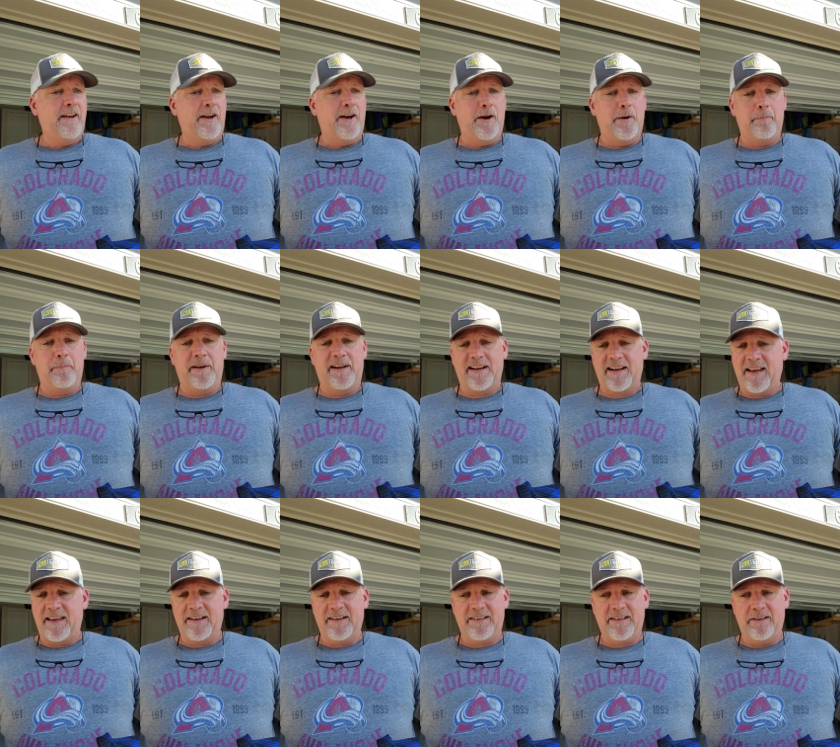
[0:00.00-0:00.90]
um, but I
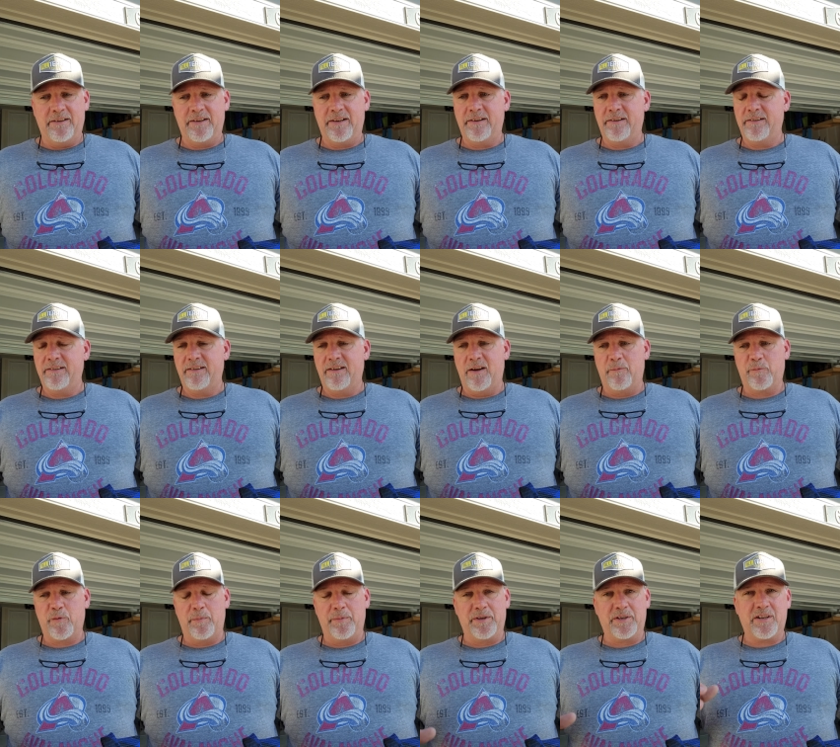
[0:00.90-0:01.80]
got to tell you, uh,
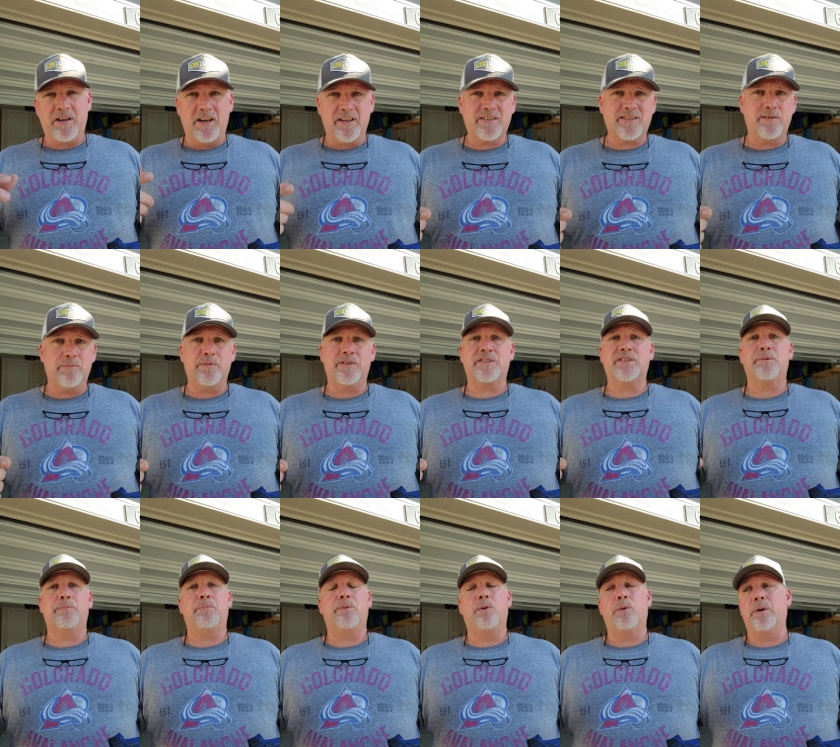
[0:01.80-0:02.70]
from their customer
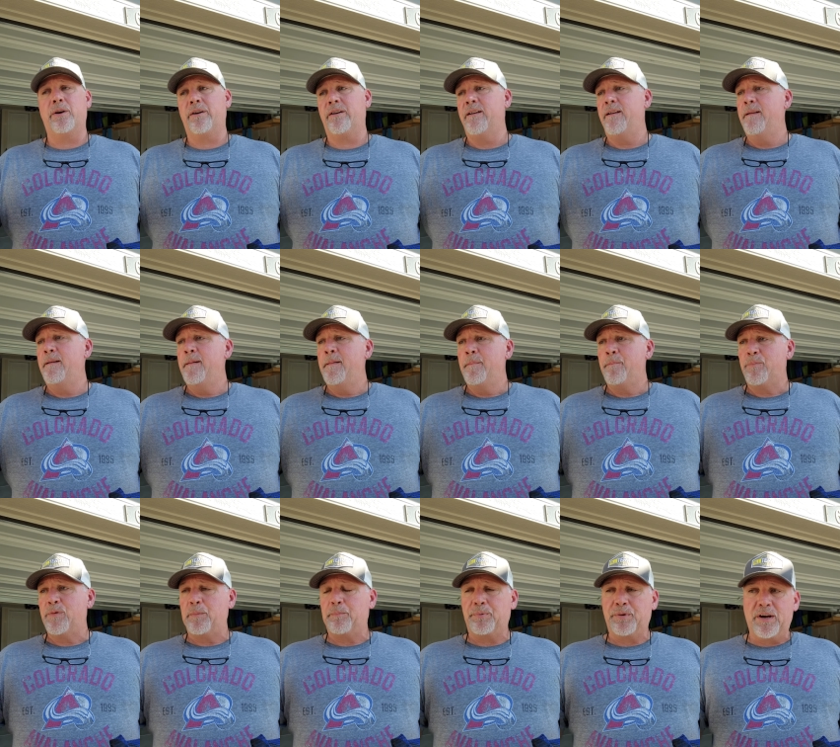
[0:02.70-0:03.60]
support,
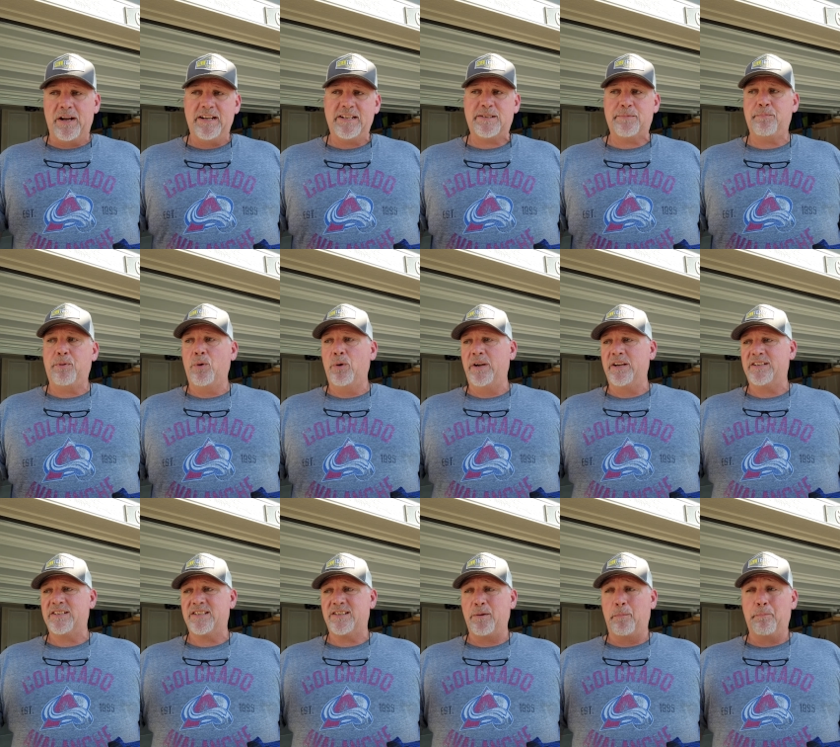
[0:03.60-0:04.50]
the price
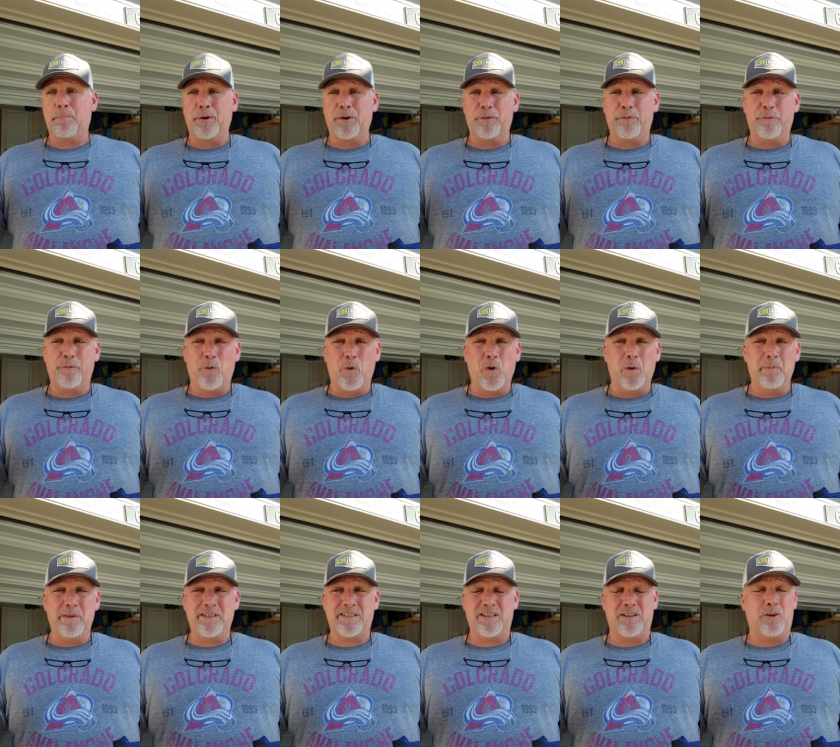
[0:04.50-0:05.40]
points, the
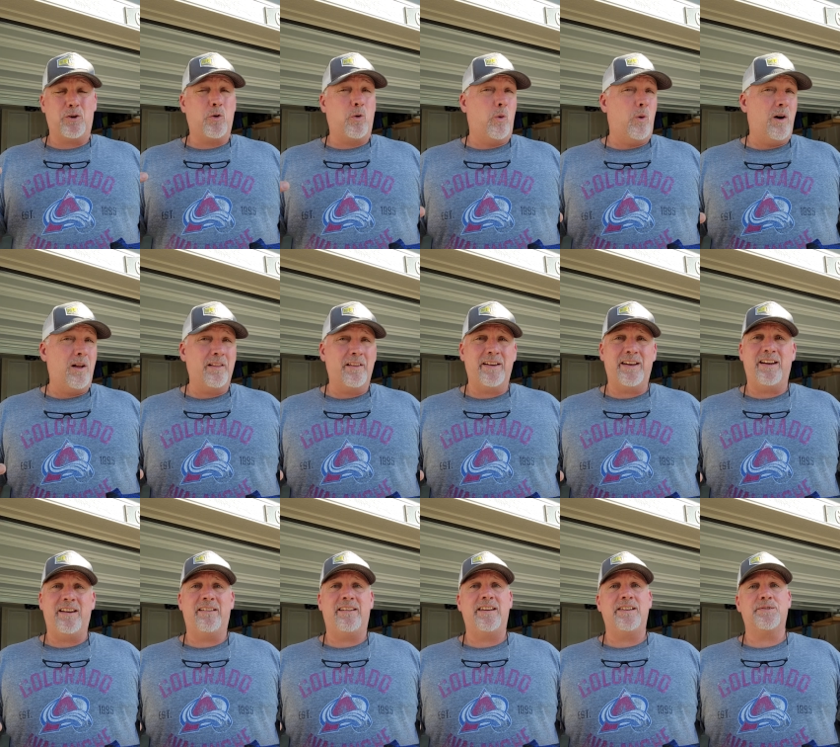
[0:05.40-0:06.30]
performance and
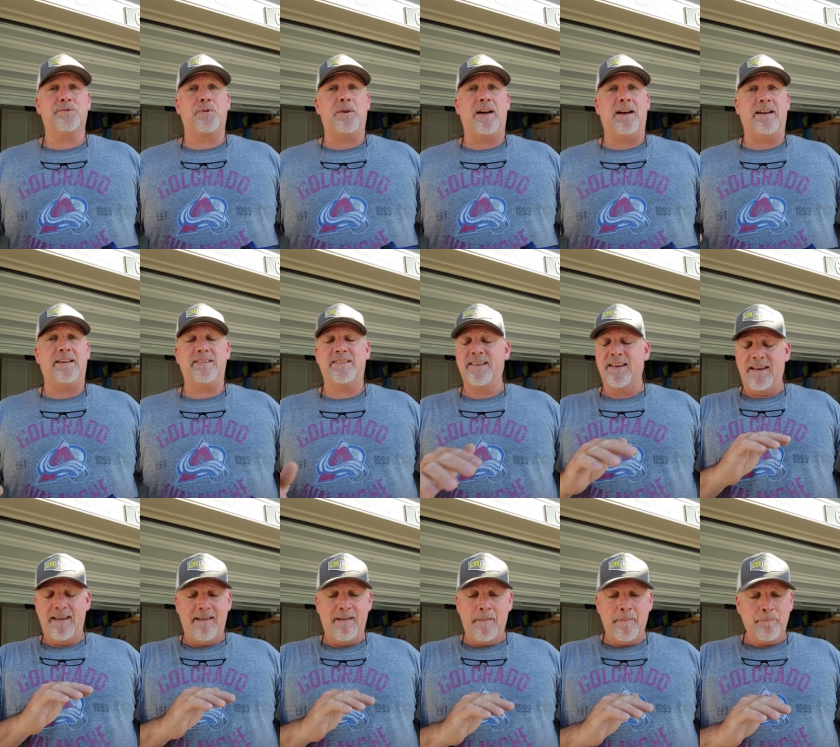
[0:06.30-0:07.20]
quality of these rods,
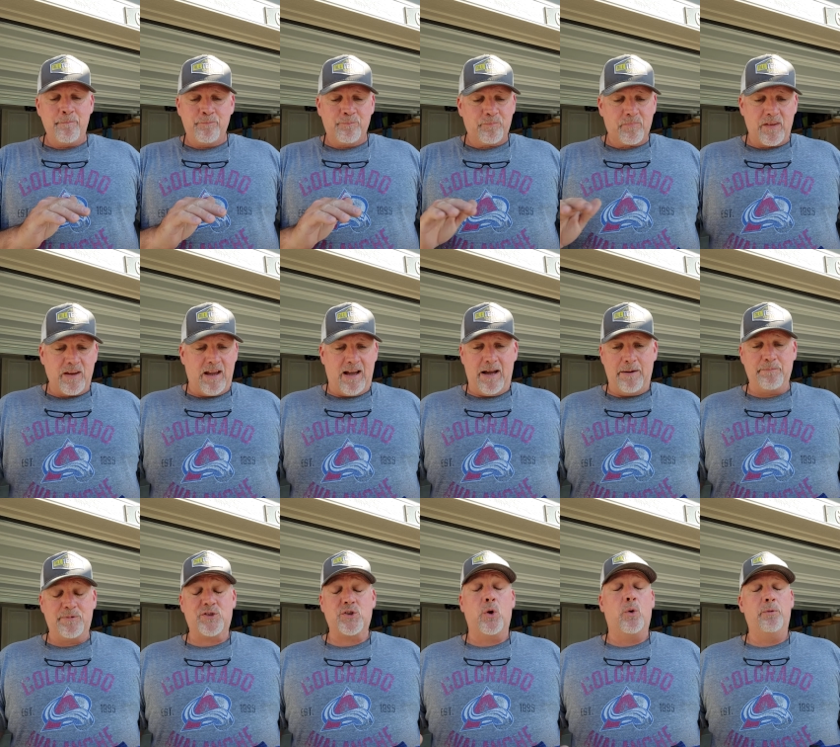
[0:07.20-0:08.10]

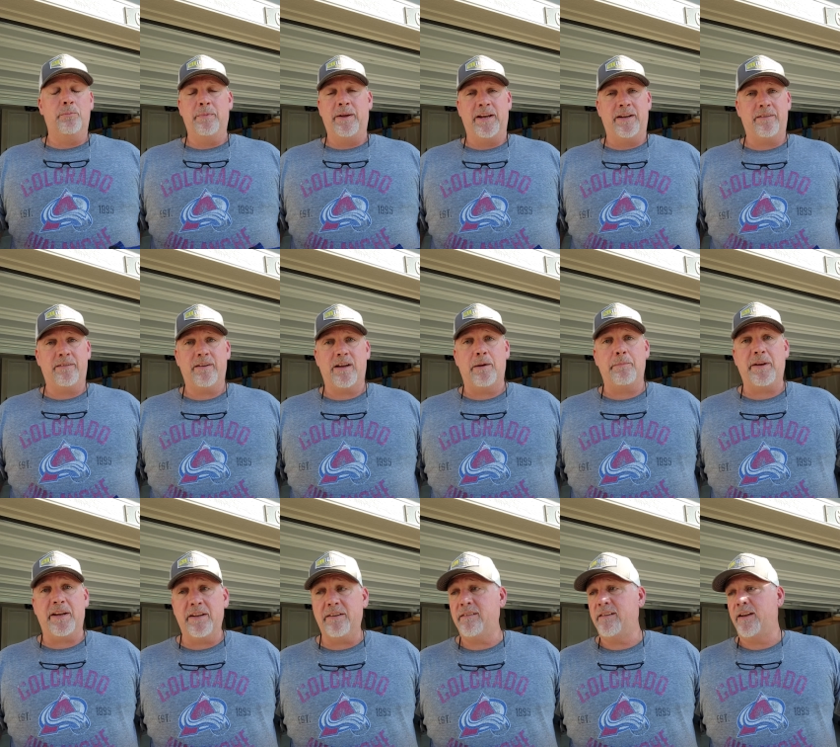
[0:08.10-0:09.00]
I'm sold, man. I'm
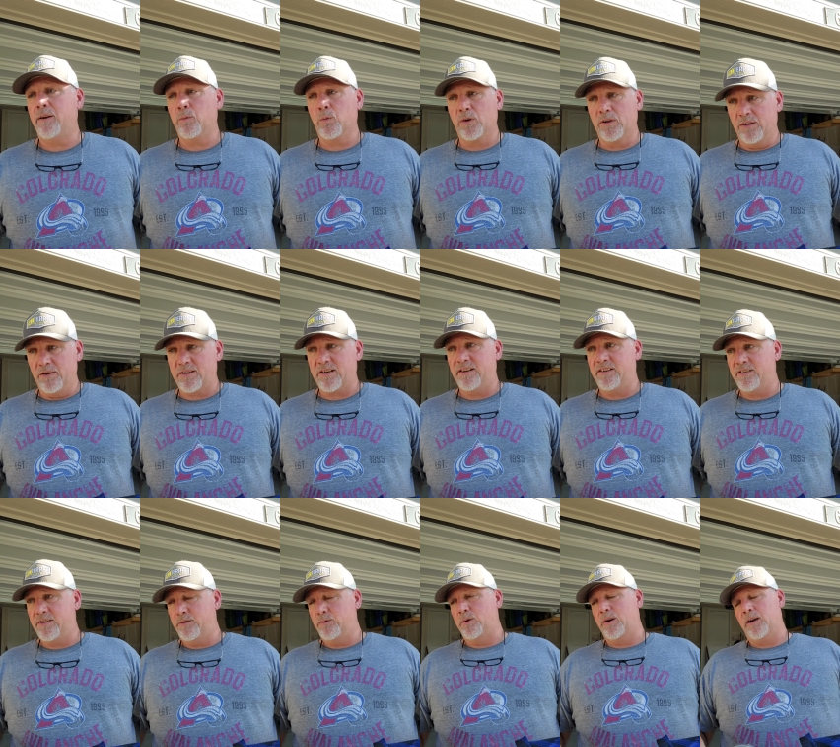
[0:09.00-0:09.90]
in, and we're
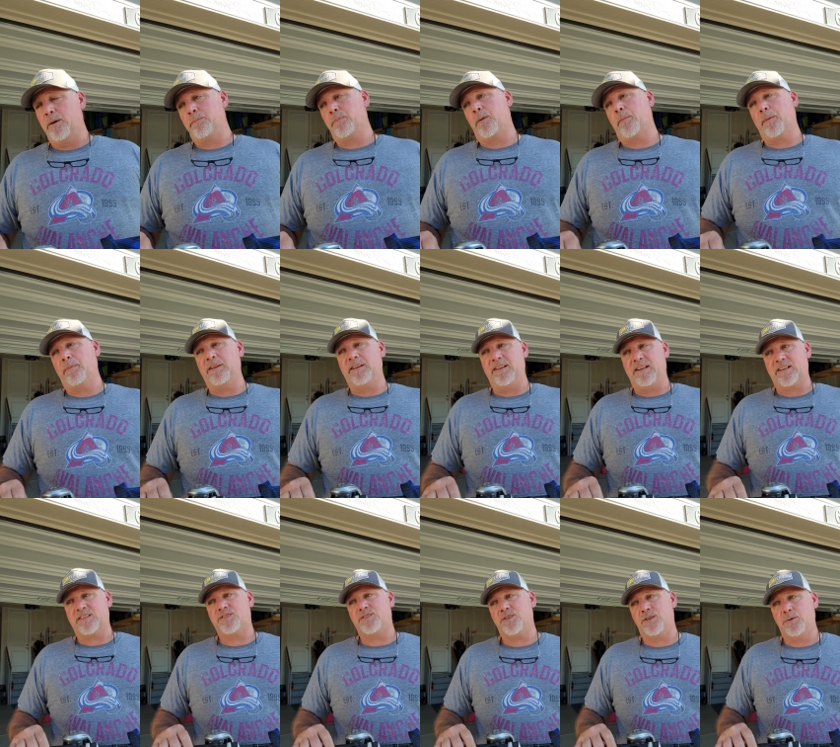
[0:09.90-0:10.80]
looking to uh, probably
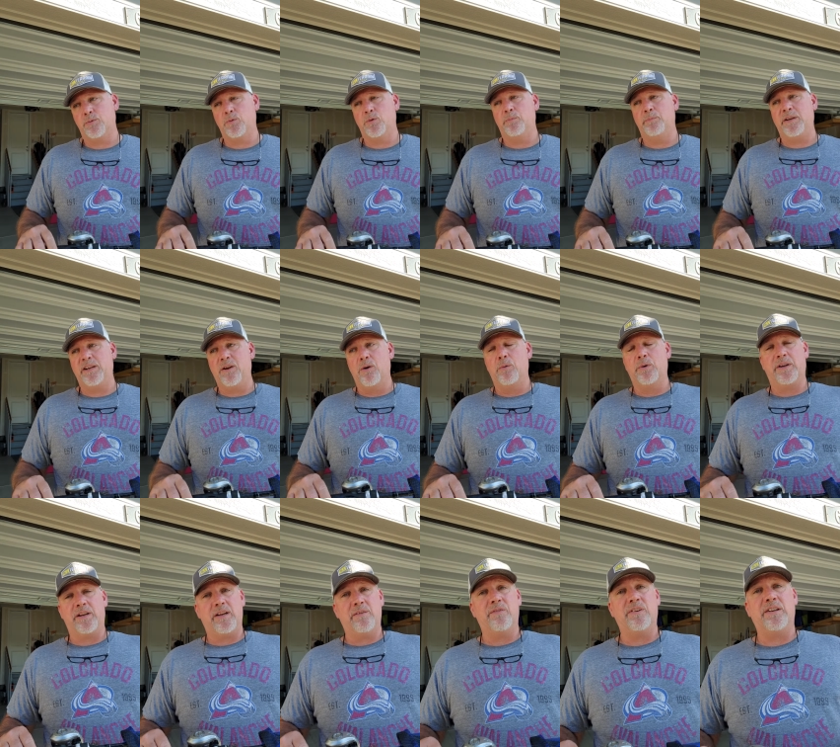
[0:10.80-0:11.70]
next year we'll be
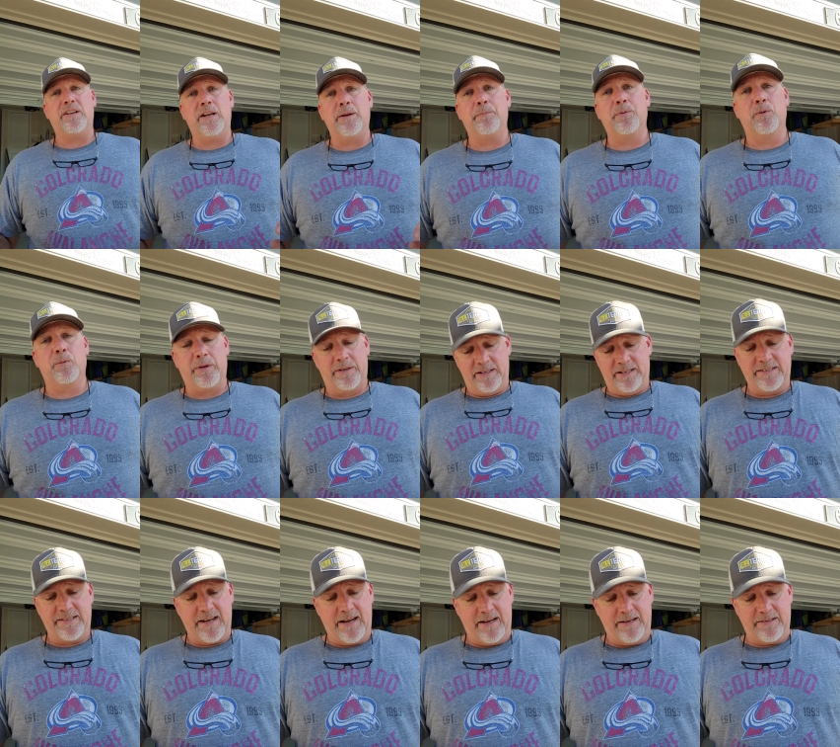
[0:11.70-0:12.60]
going even deeper with
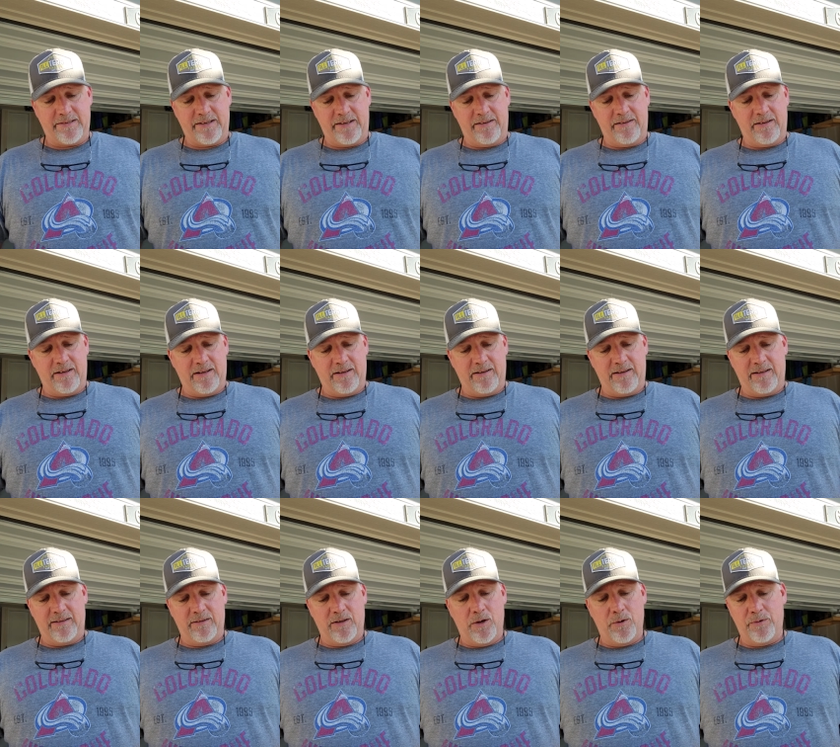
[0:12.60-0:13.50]
these guys and uh,
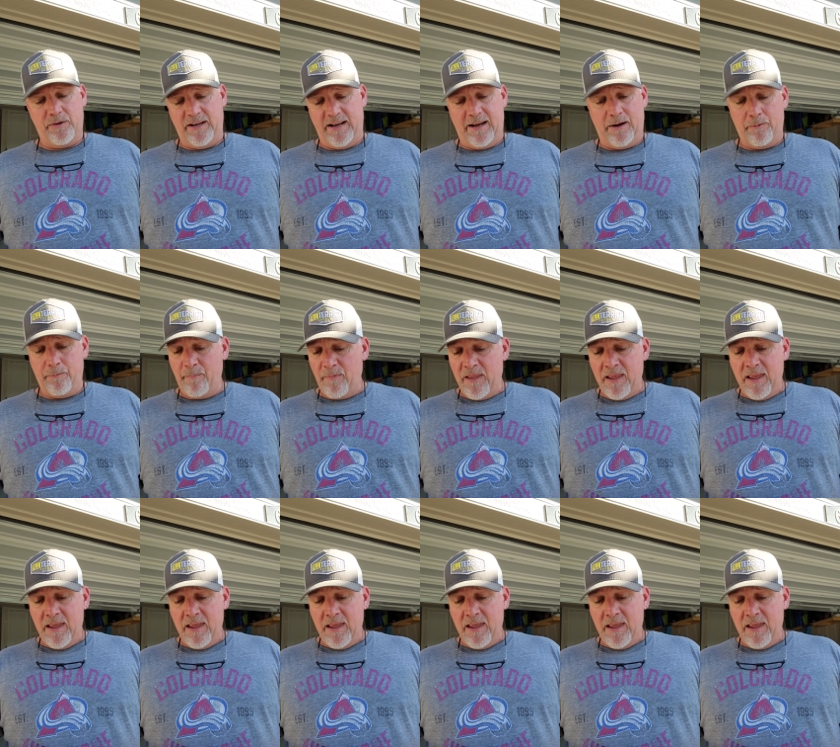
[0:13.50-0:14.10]
and loading out.